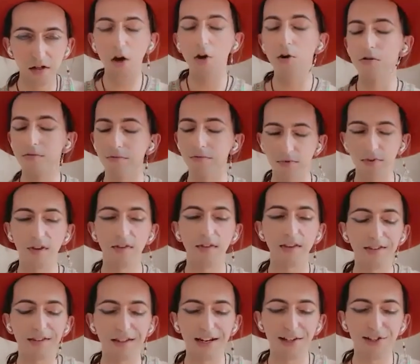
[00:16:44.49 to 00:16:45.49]
Oh, the
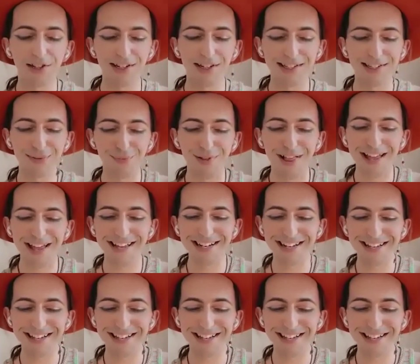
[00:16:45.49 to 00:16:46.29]
thing that I should explain